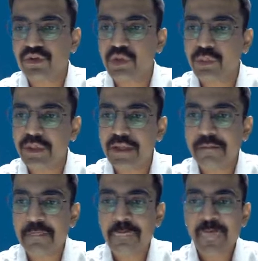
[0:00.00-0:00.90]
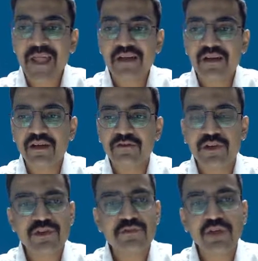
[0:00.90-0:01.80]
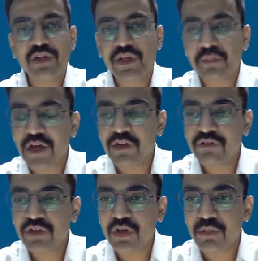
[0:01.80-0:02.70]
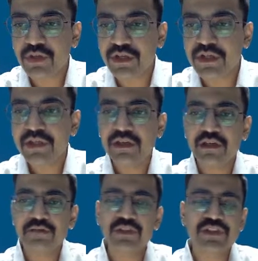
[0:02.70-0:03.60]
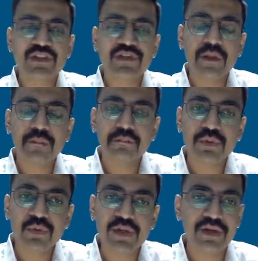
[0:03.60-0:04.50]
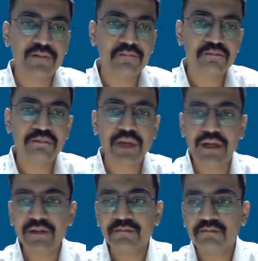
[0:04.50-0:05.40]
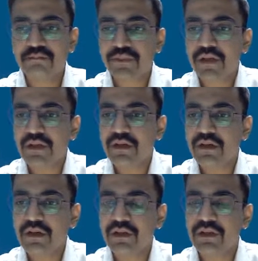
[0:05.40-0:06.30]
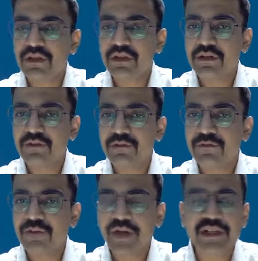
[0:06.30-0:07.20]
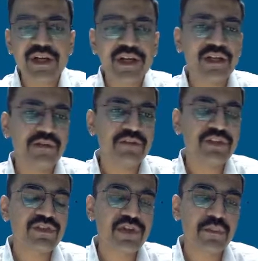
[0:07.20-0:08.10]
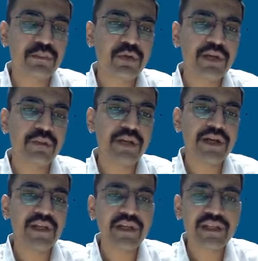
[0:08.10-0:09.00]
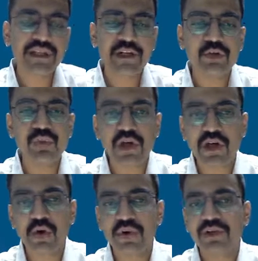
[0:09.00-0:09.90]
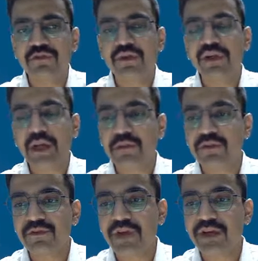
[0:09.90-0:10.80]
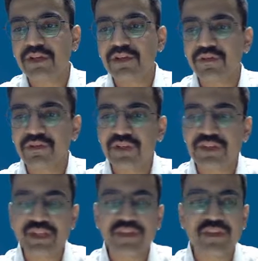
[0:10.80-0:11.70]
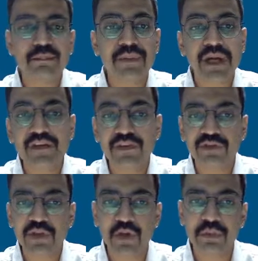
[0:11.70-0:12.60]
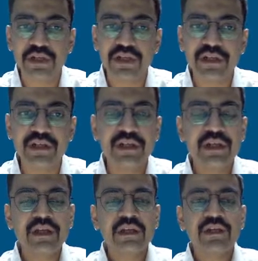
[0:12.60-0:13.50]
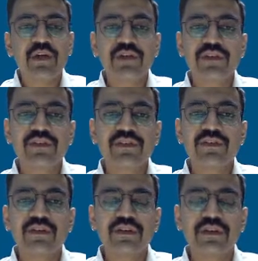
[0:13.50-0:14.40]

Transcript: could be, first of all, the demand of the commodity, which is computed by uh, factoring in, which is computed by taking into account different types of factors such as the price of the commodity. Now this